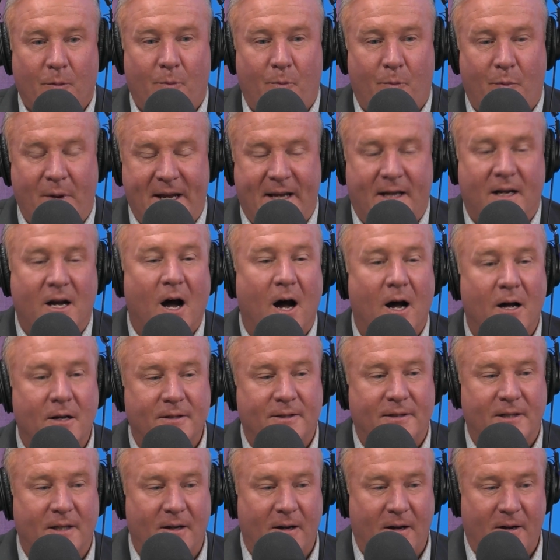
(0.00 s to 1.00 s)

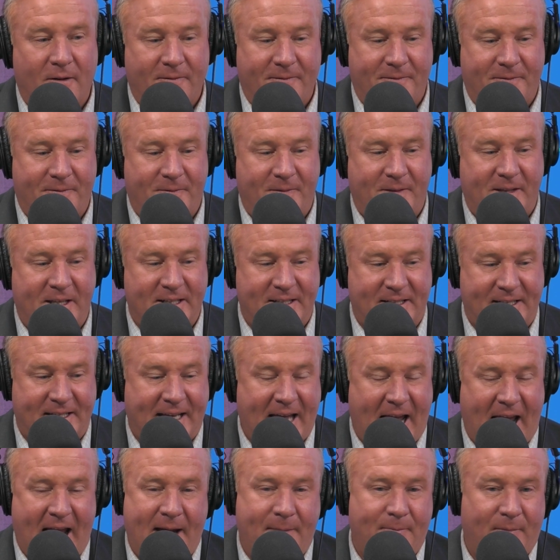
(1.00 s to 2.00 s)
Because of this
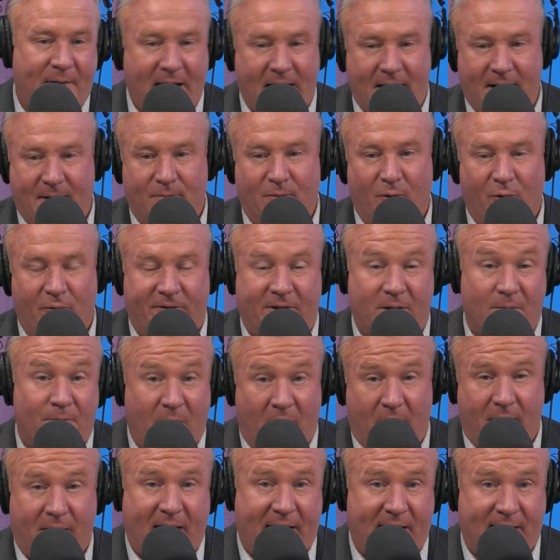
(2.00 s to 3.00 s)
game getting moved to
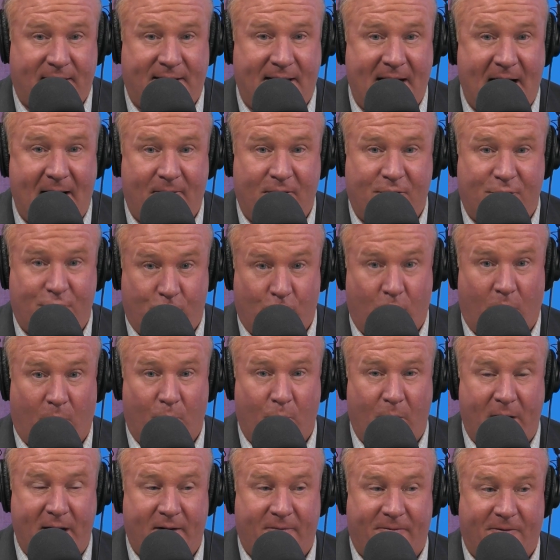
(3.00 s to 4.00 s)
Monday, it's now a short
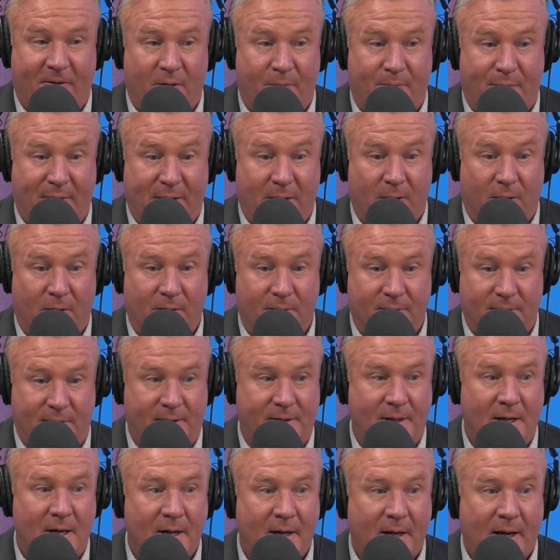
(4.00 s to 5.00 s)
week for the
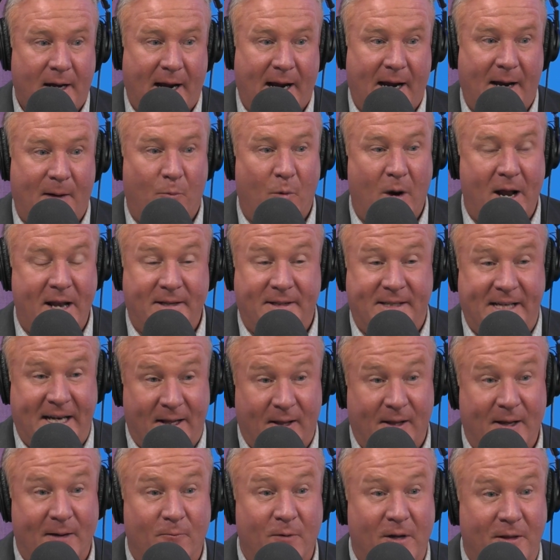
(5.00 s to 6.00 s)
Bills. And when
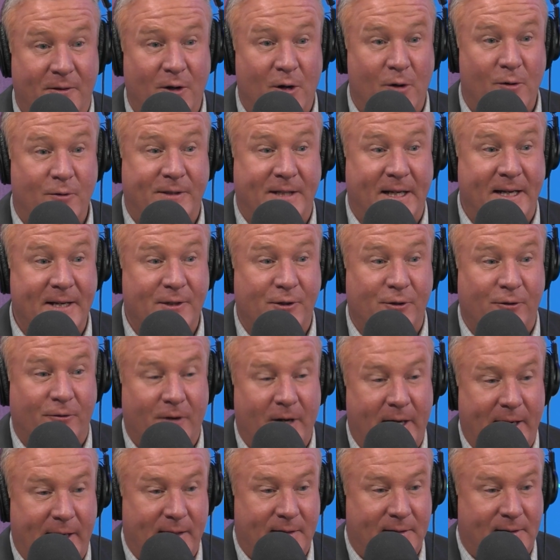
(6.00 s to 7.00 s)
dealing with those
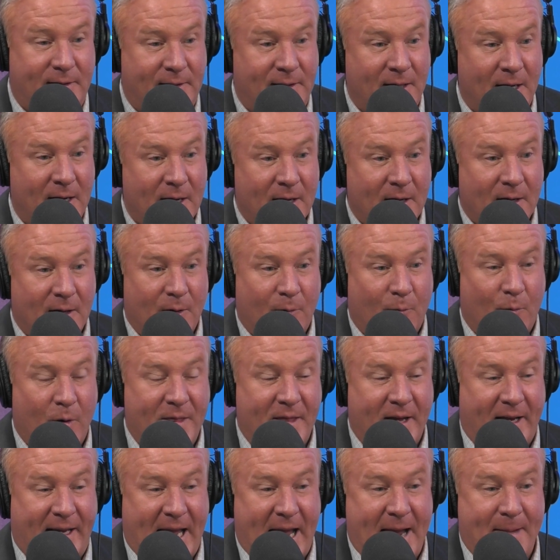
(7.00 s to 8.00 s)
injuries, when
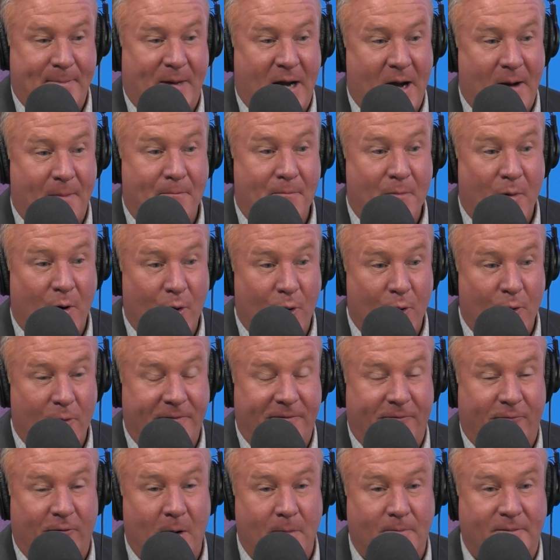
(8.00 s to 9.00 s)
the game got moved
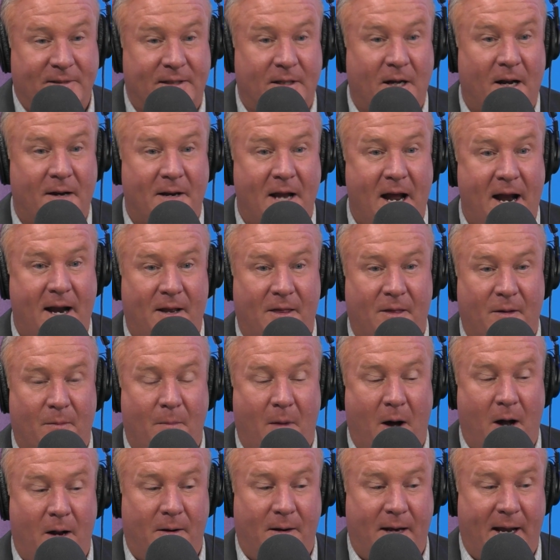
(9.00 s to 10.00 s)
from Sunday to the
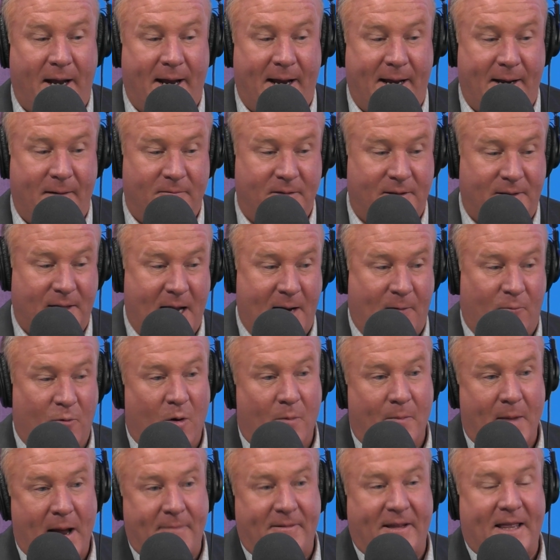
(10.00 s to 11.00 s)
Monday, it was like, well,
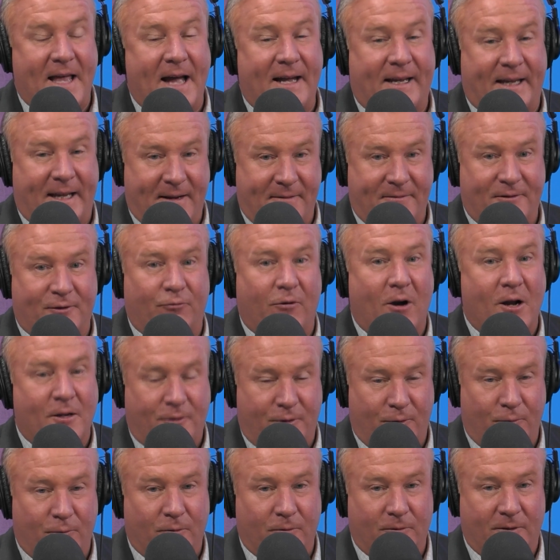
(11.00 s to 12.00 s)
maybe that gives
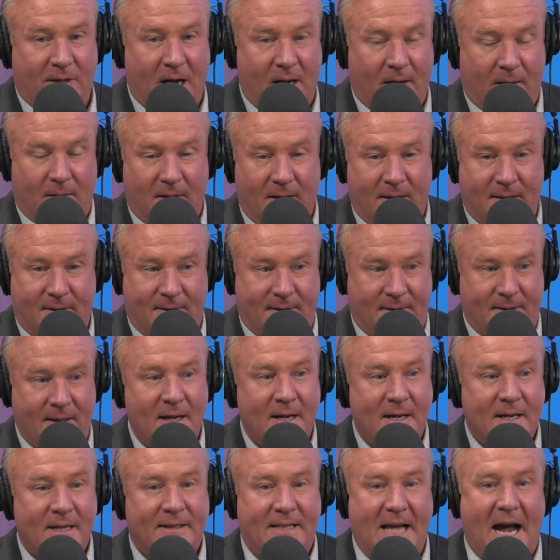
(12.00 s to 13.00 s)
Rasul Douglas
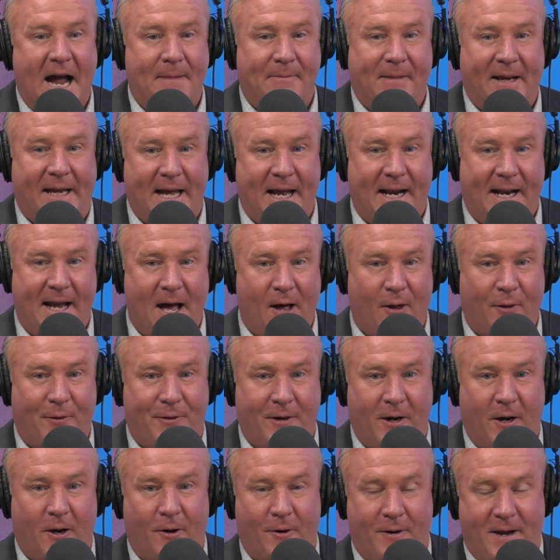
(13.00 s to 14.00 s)
time to get
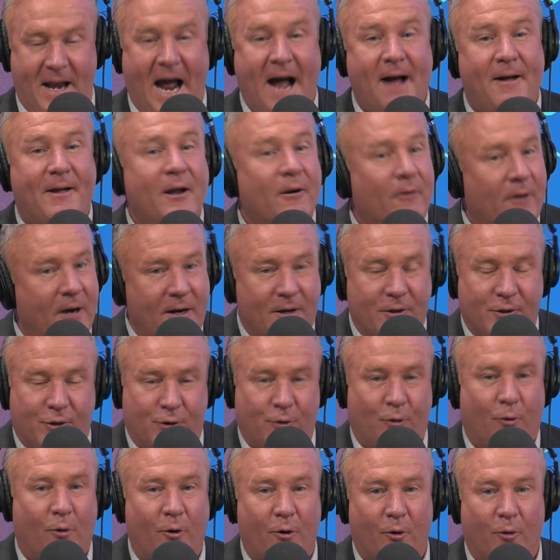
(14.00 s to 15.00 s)
healthier. Now you're in a
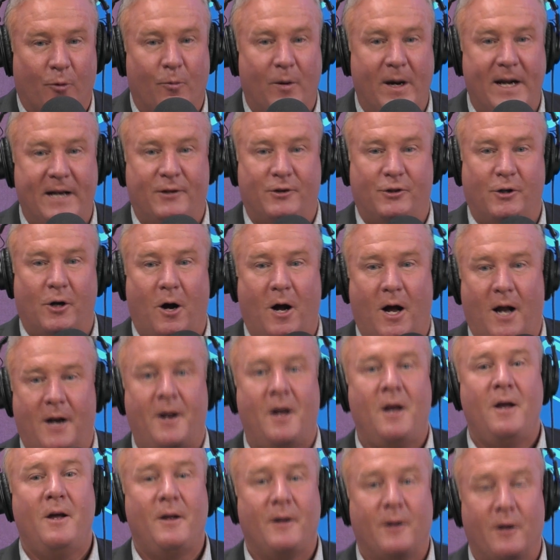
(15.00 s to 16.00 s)
shorter week, John.
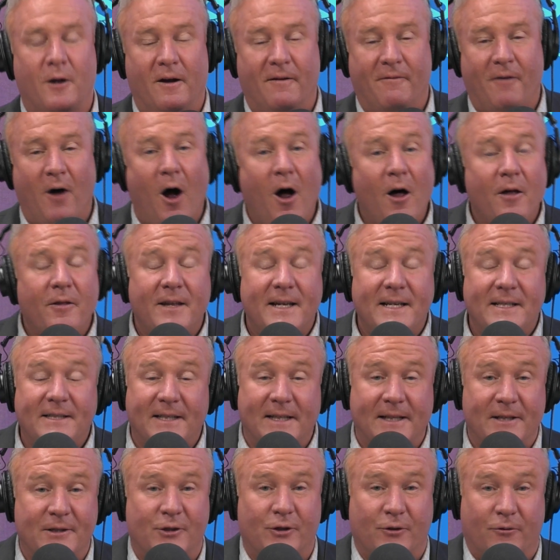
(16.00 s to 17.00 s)
You have all these
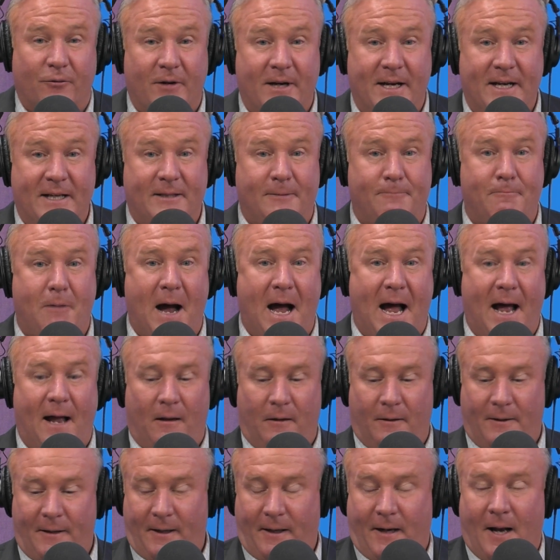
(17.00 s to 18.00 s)
injuries
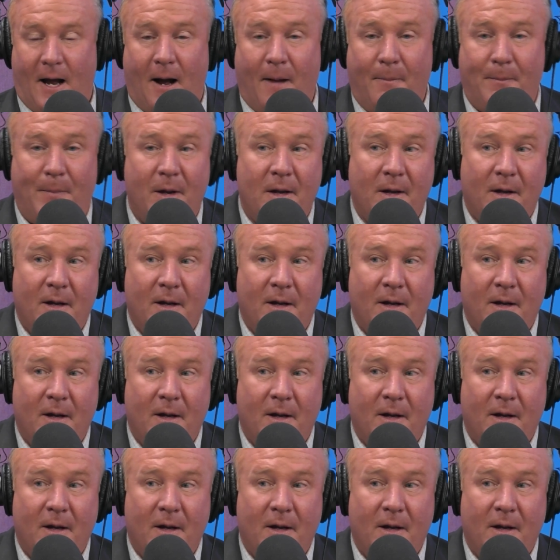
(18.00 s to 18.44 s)
piling up.